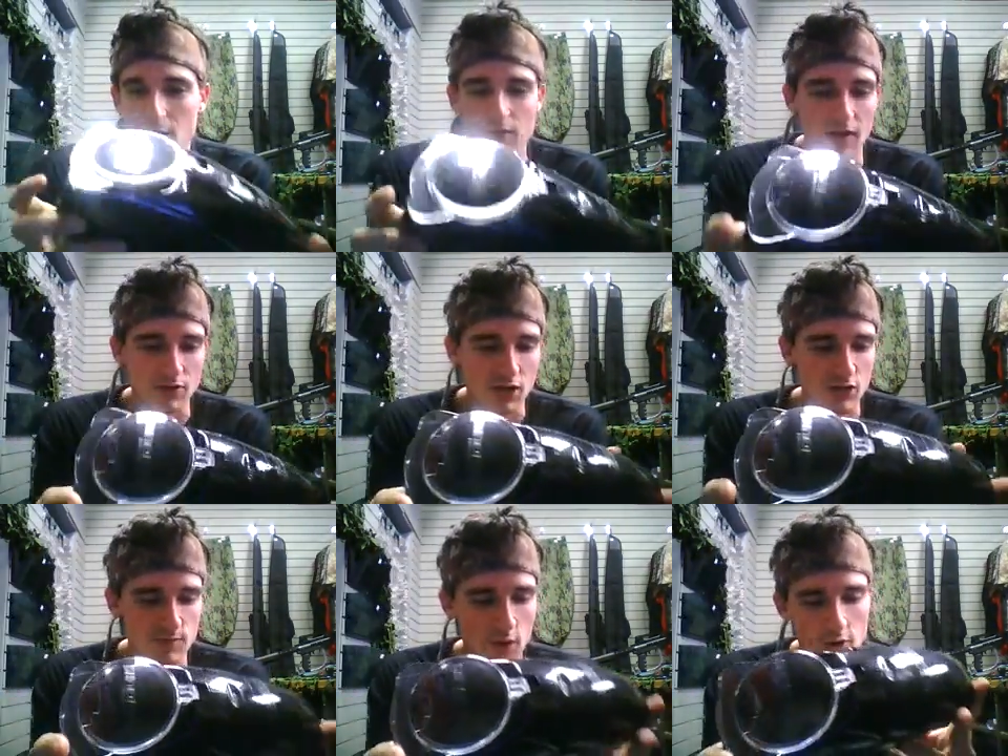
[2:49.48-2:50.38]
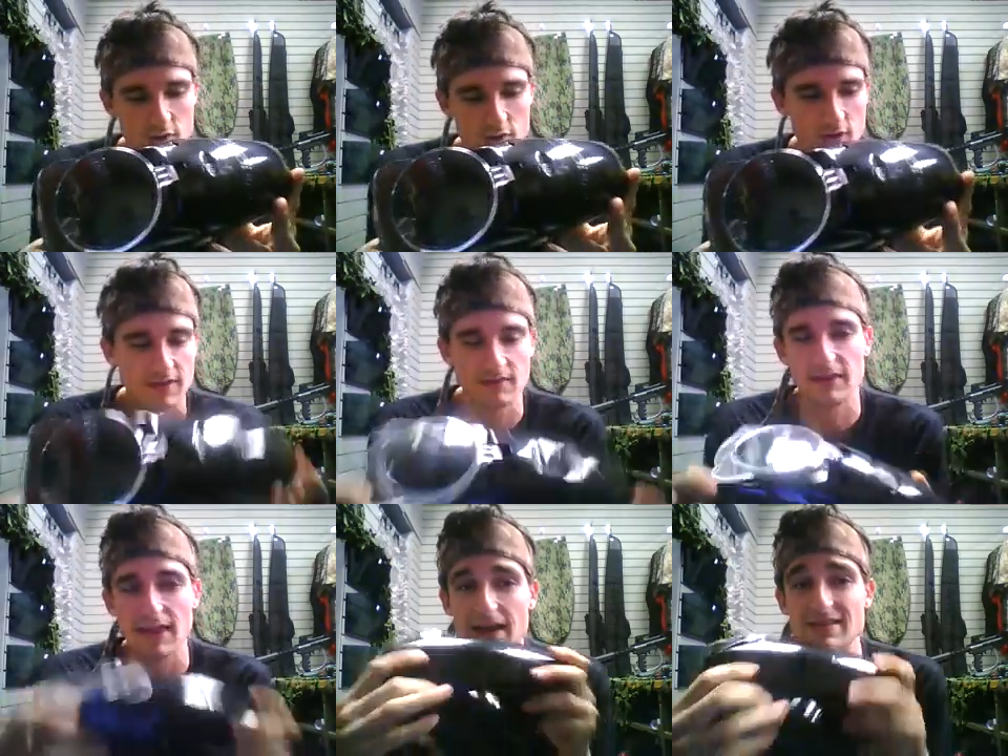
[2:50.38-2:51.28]
you've got to change modes or anything
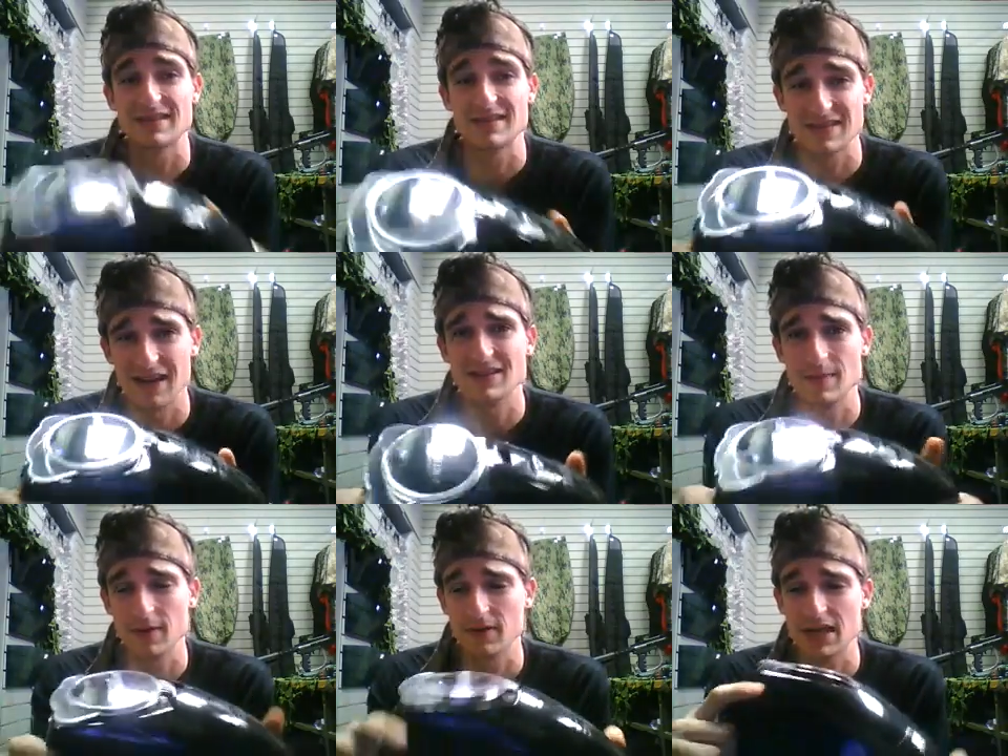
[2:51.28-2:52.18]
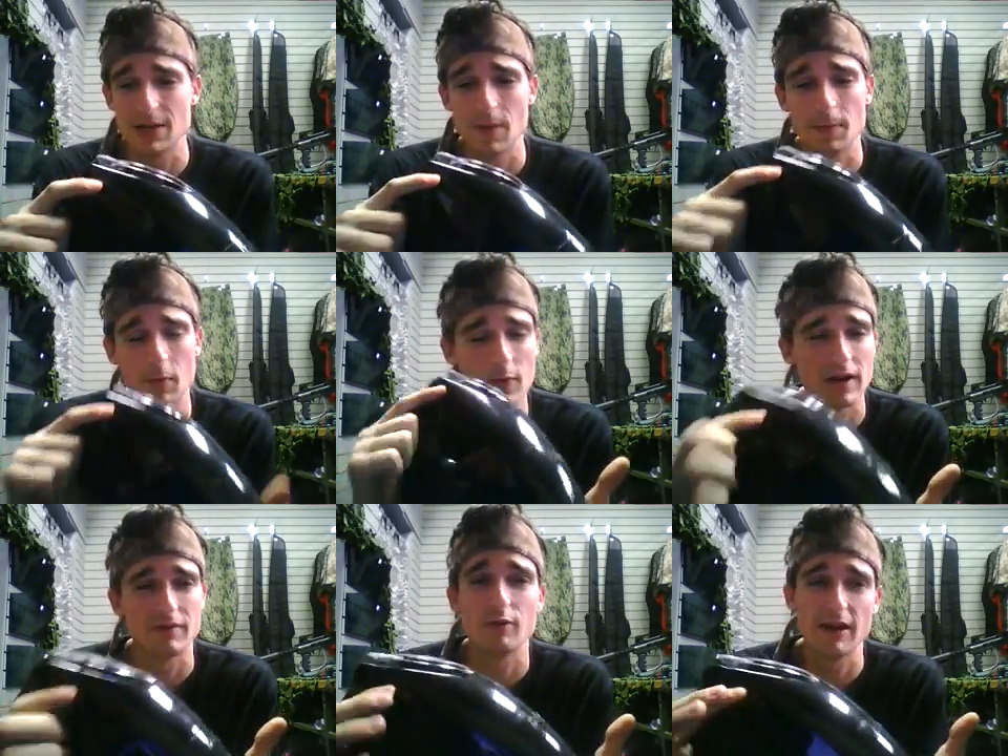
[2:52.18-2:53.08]
like that. It's designed to be able to keep up at
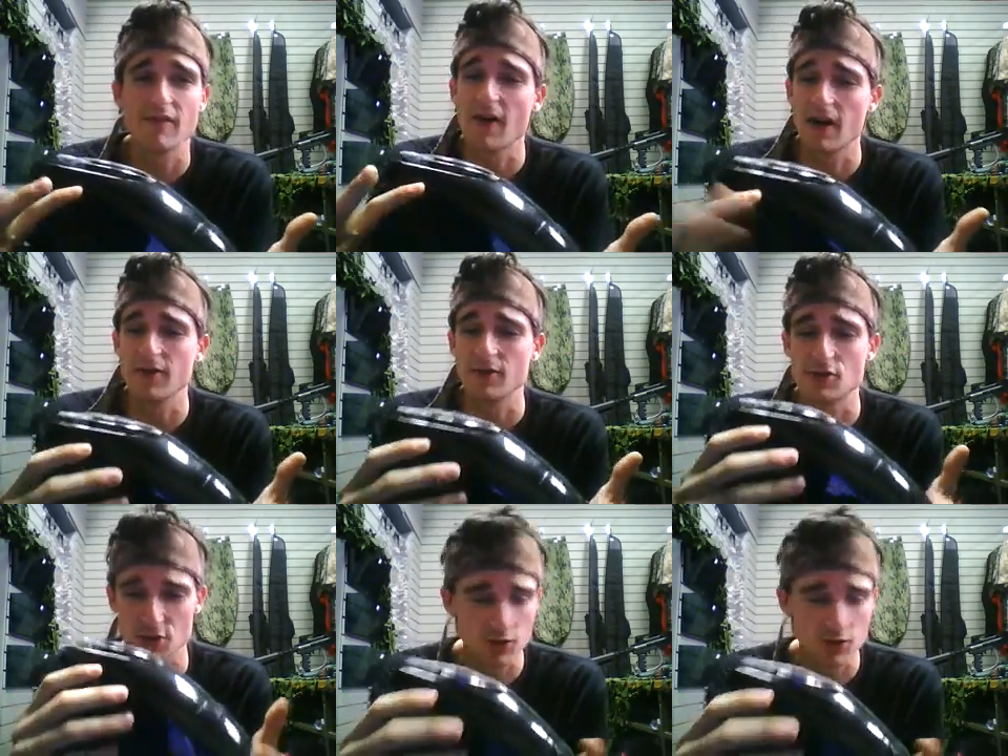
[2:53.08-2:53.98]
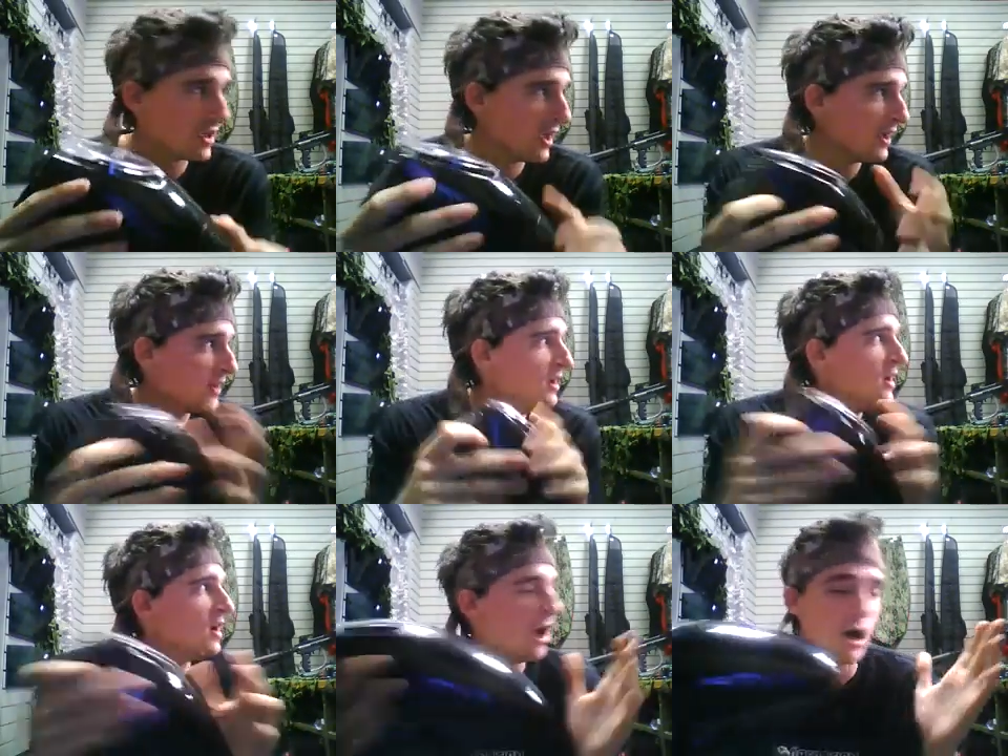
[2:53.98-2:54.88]
whatever rate of fire that you're shooting at.
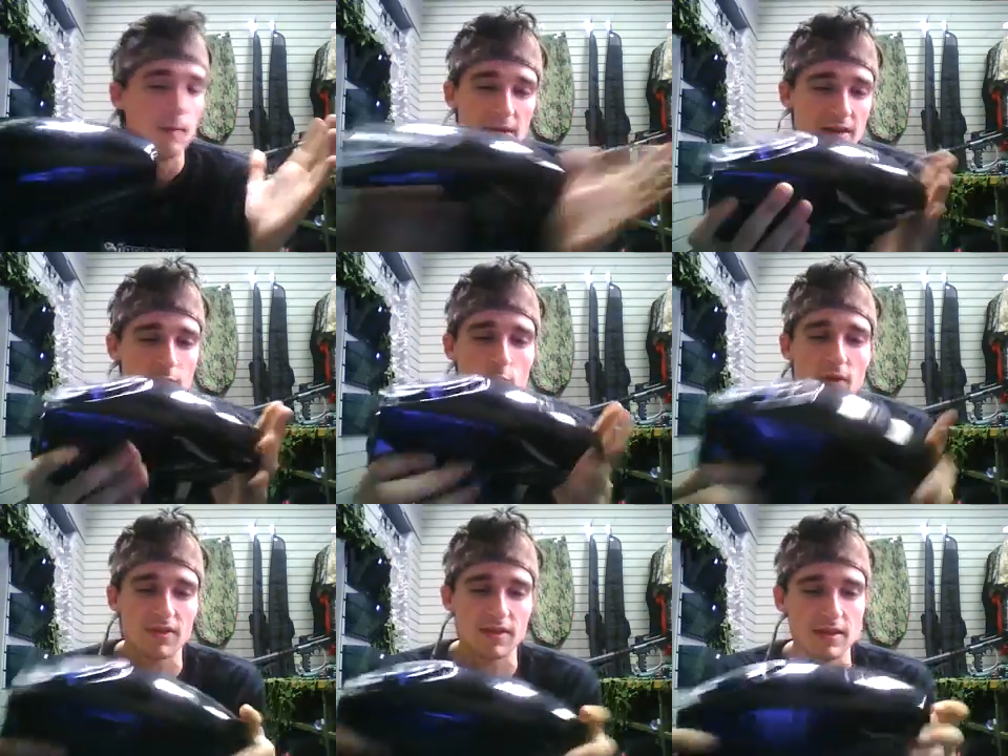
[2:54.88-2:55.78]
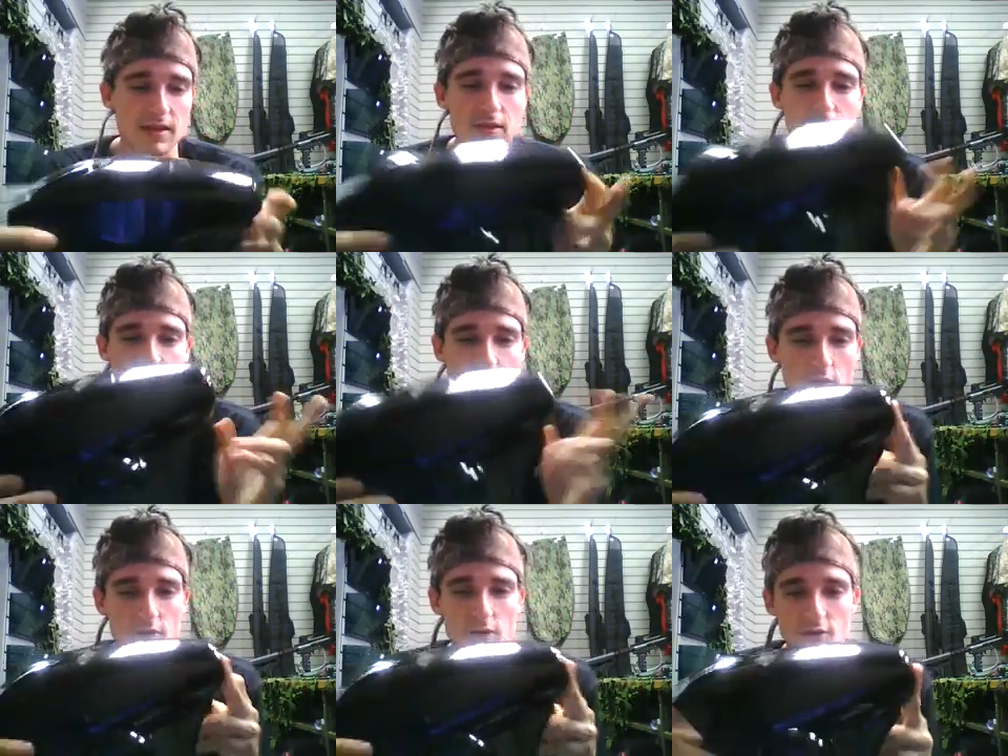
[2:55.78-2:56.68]
And even with the
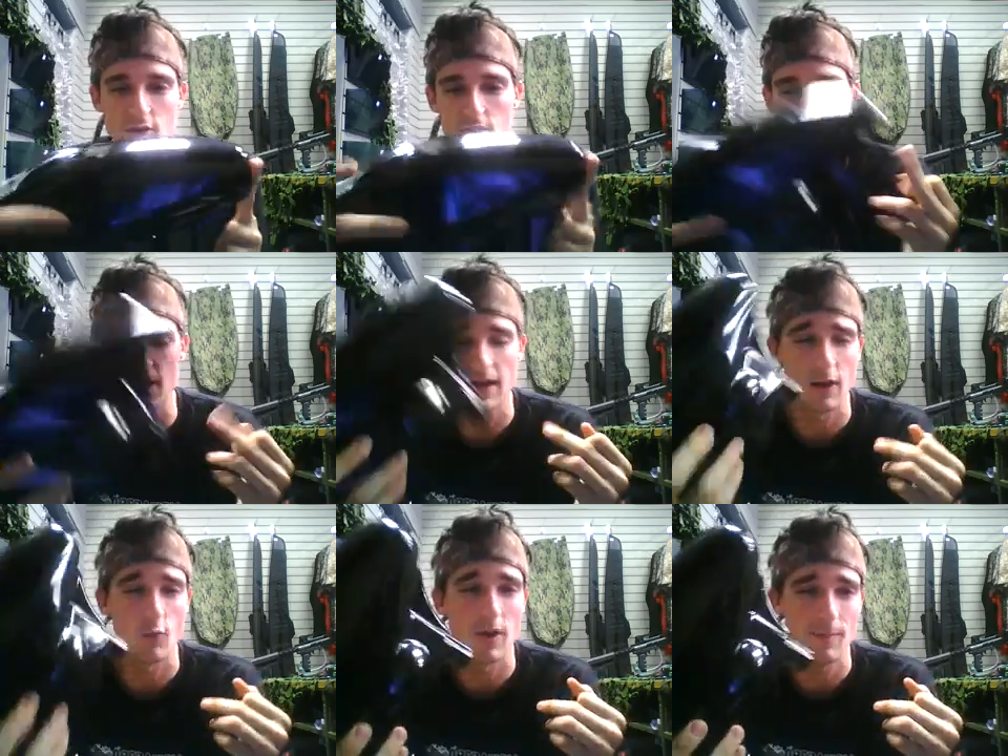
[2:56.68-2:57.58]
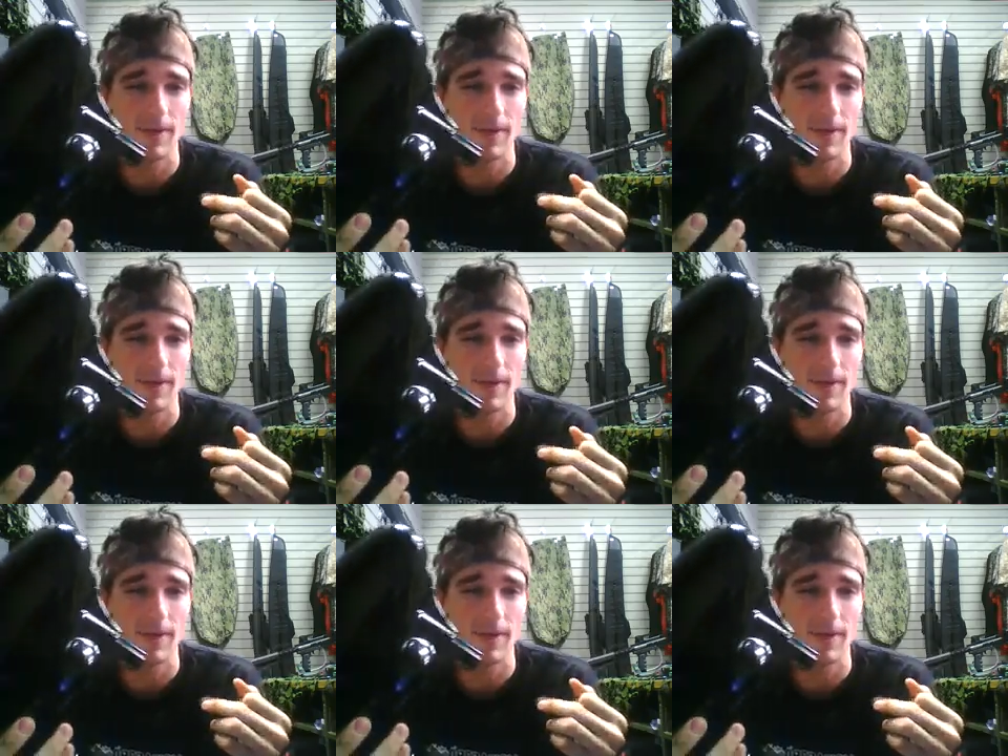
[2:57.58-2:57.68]
smaller nose cone on it at a 1